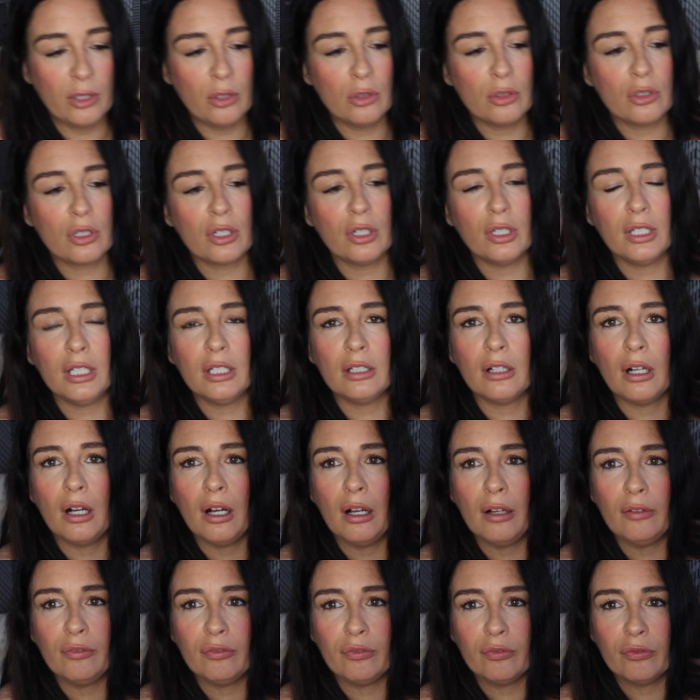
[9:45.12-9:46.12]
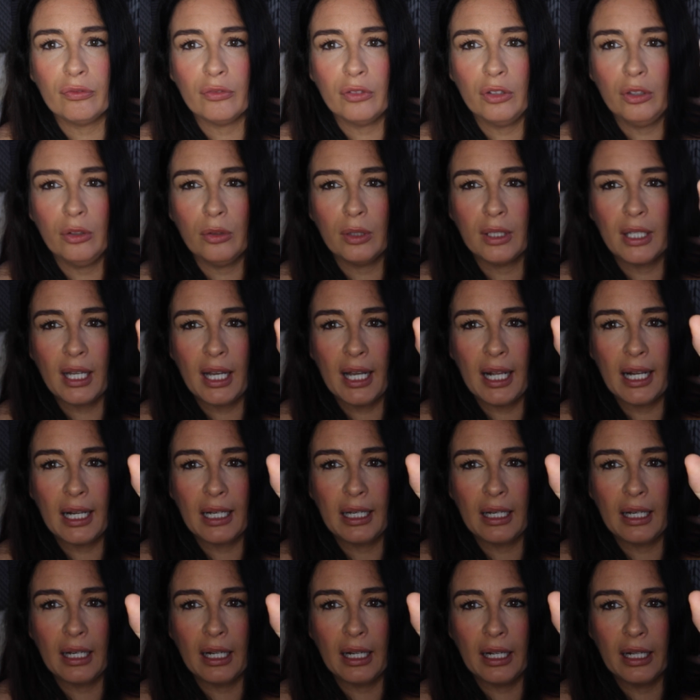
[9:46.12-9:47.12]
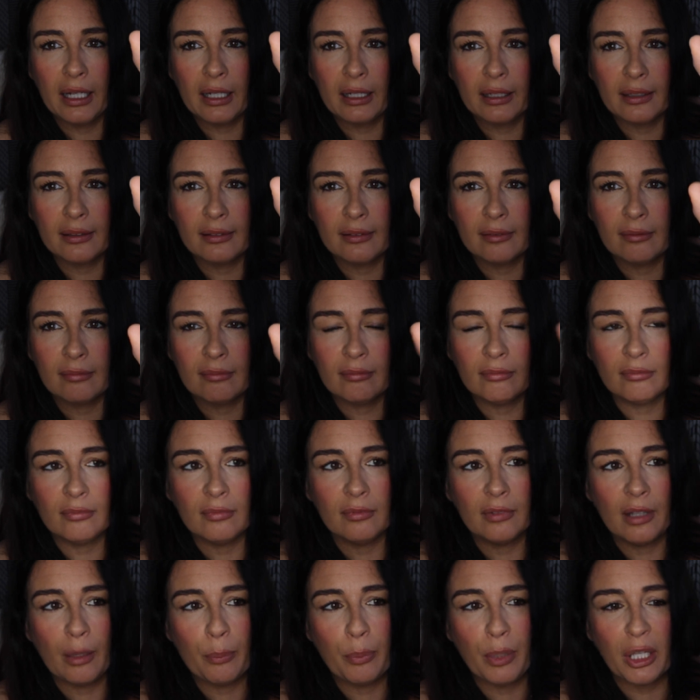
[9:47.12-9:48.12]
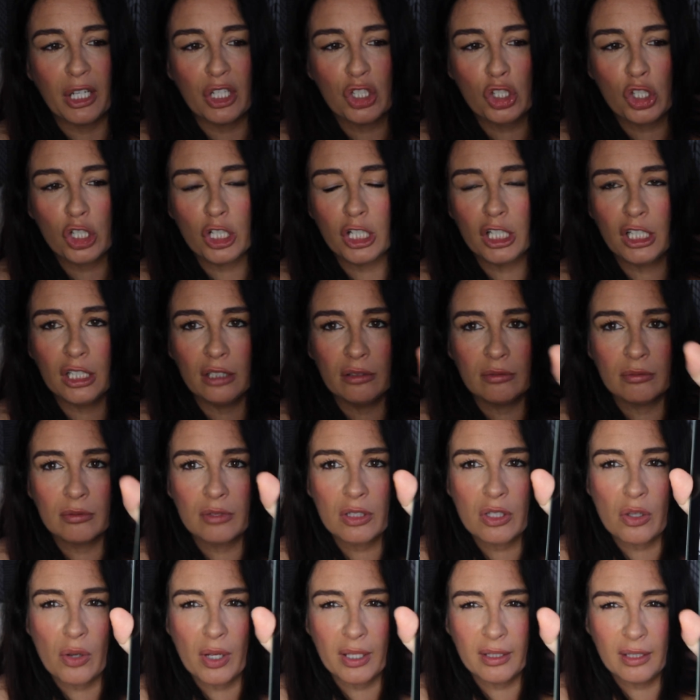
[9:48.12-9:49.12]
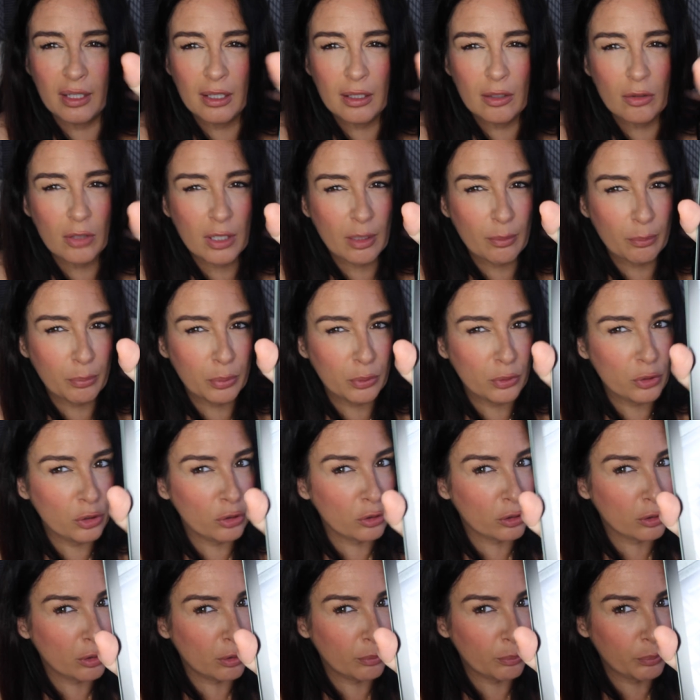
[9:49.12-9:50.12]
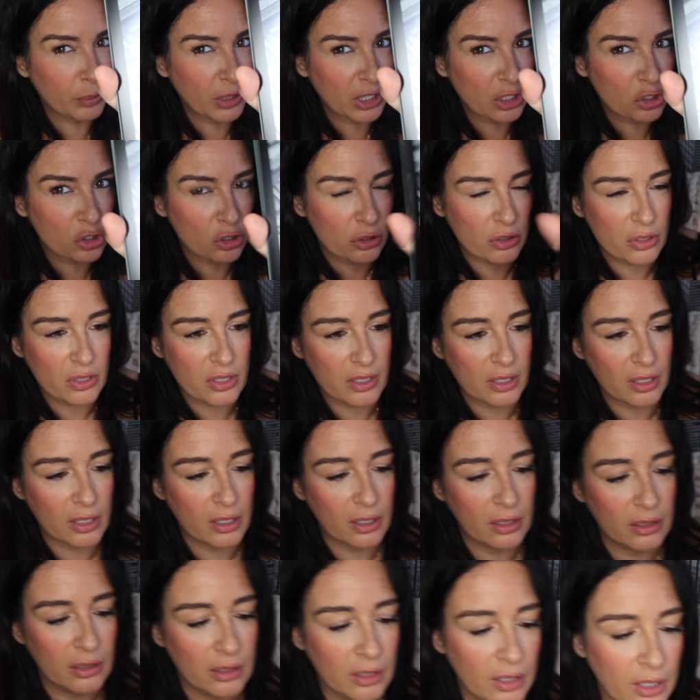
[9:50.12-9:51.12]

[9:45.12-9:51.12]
you turn it off, you get like a picture, So I think you can put your own pictures there.